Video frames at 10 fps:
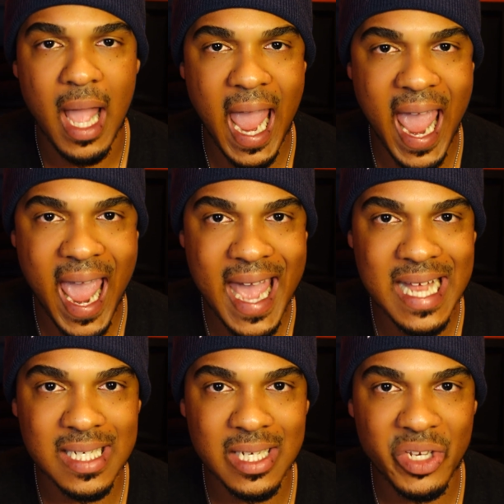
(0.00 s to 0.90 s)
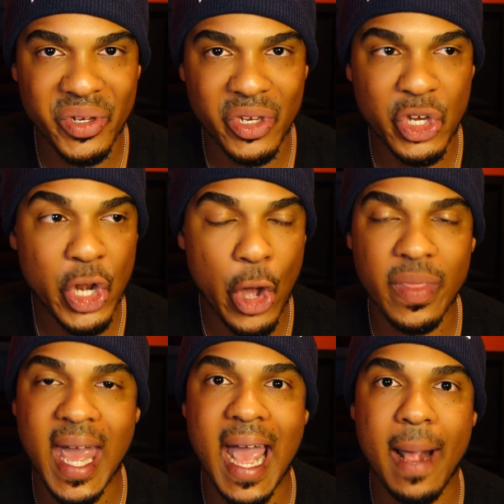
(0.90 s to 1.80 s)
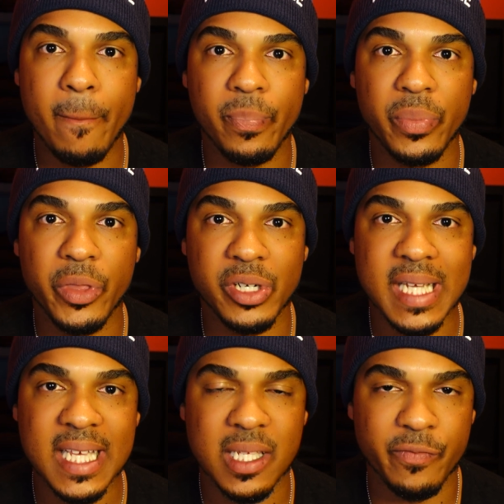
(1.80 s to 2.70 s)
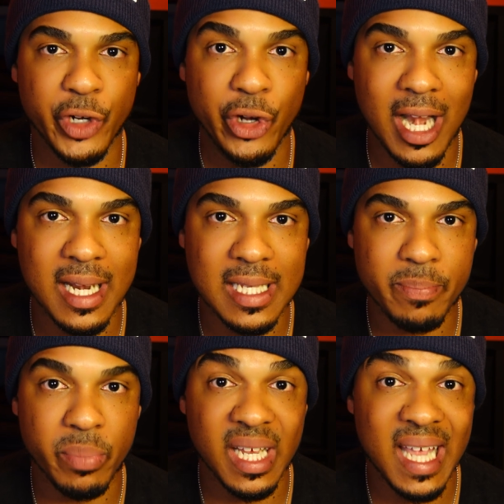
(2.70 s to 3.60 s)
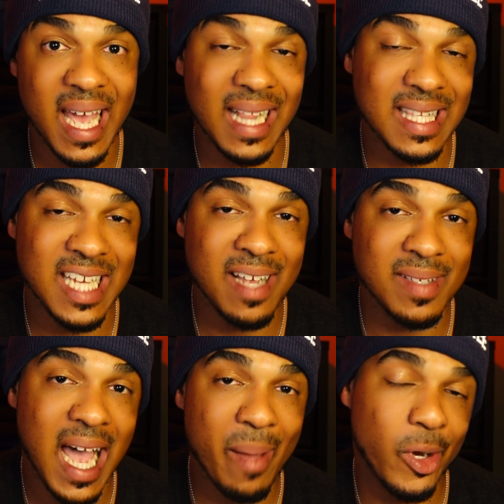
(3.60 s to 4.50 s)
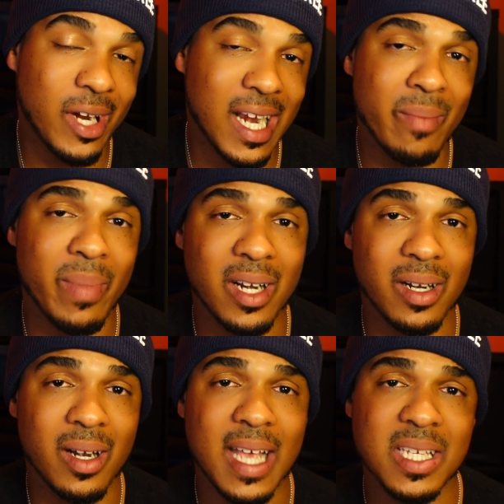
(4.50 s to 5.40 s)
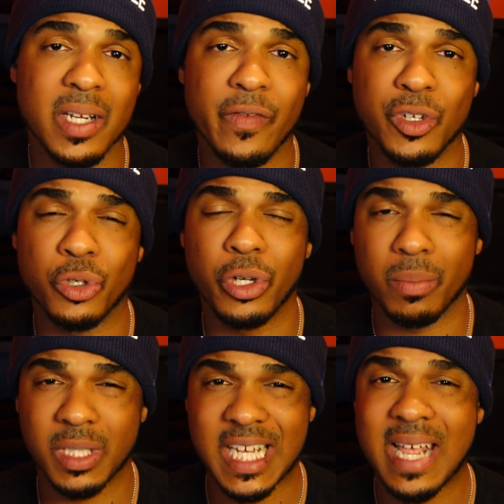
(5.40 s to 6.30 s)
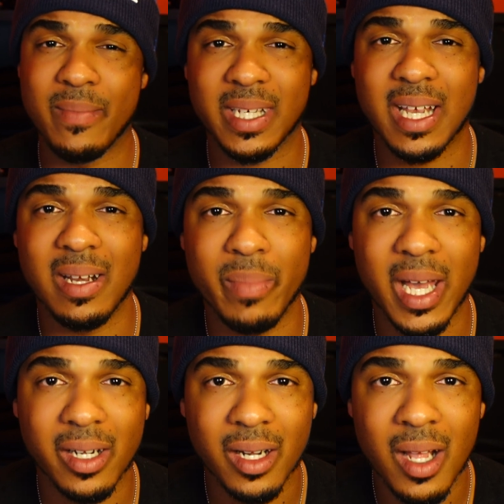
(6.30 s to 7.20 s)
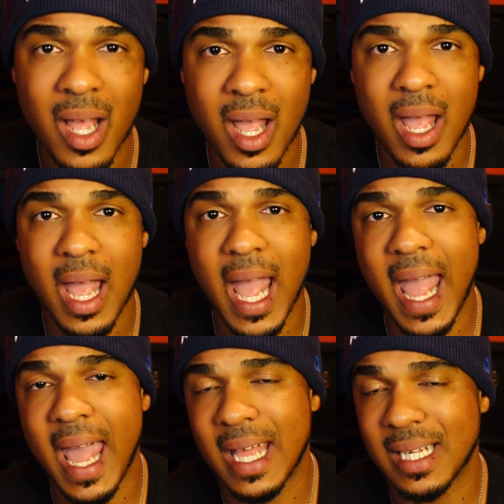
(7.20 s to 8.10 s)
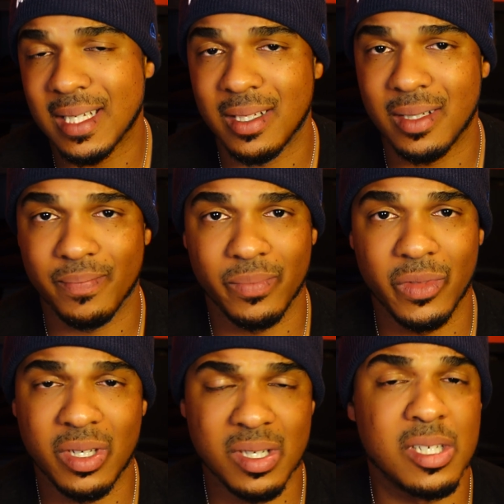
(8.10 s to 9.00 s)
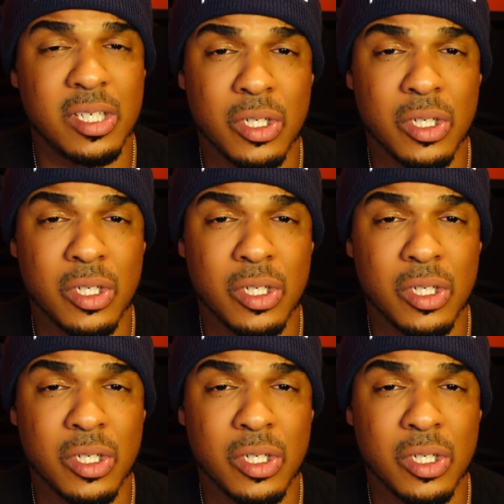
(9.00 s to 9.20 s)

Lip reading: and that you're destined for greatness, but yet at the same time, you're getting better as an individual. Your team is getting better, and there's just